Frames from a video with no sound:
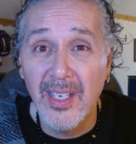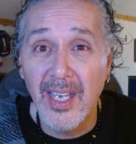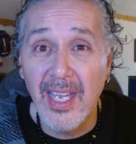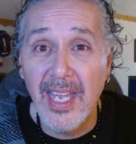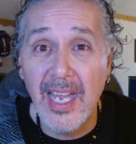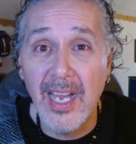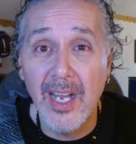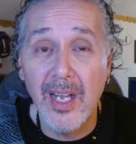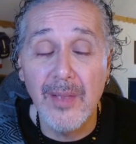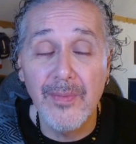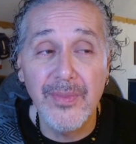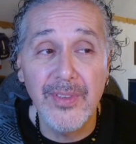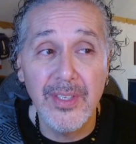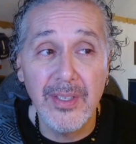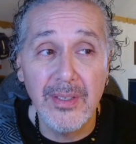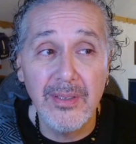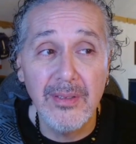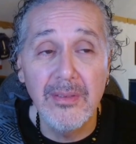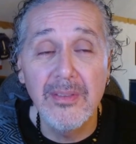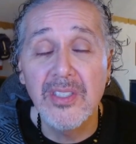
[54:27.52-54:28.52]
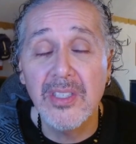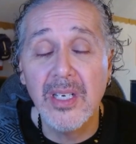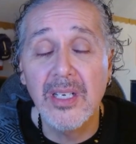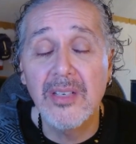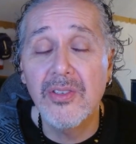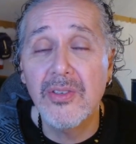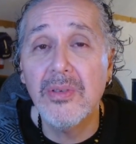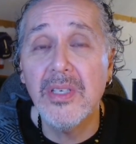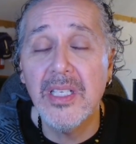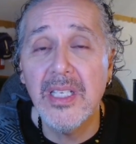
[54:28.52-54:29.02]
and you start
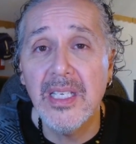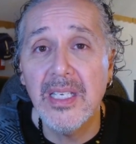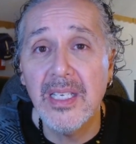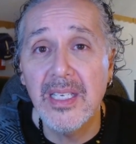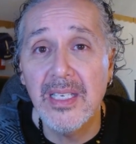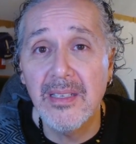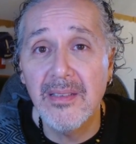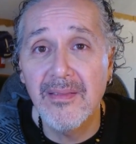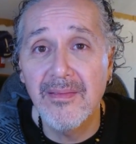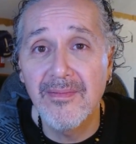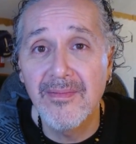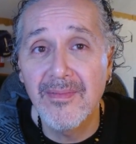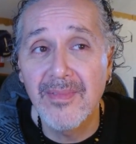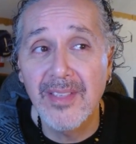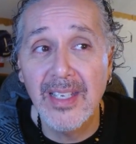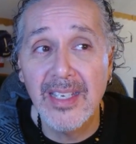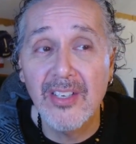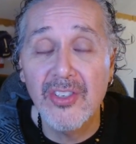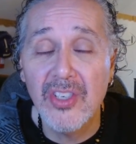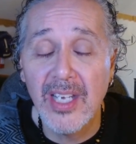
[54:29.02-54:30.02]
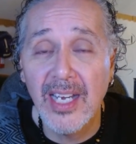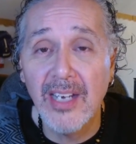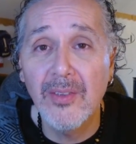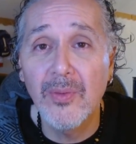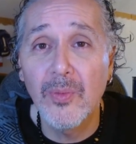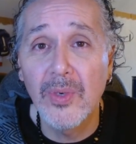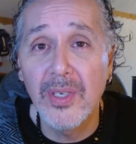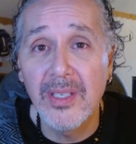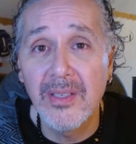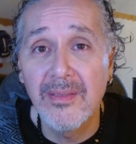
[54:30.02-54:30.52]
treating it like a
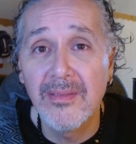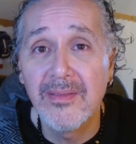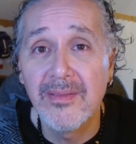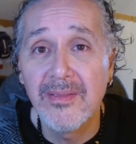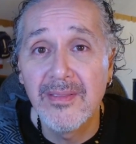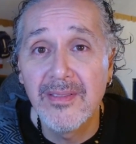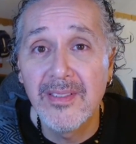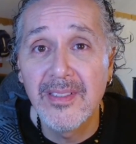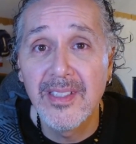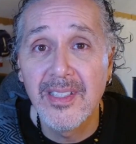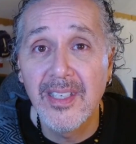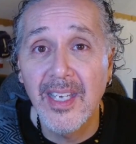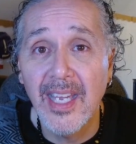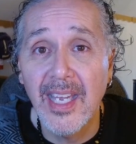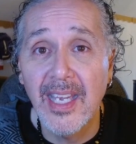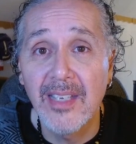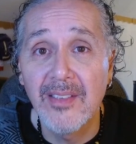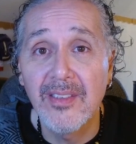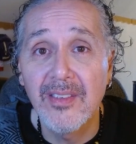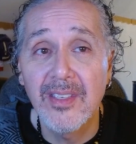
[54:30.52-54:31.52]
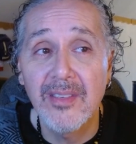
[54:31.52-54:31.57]
child would. And